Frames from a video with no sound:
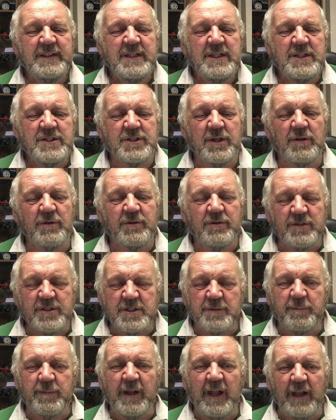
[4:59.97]
So there is
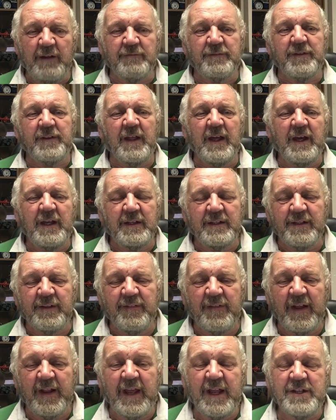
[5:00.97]
a plan for that, and
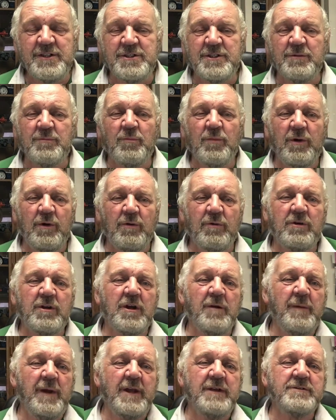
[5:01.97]
that engine will
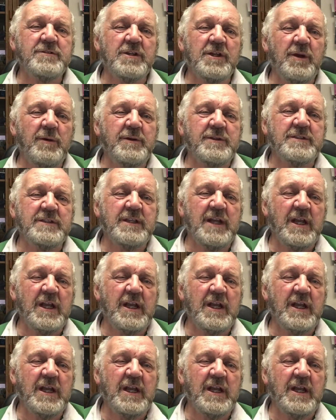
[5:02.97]
come out and go into the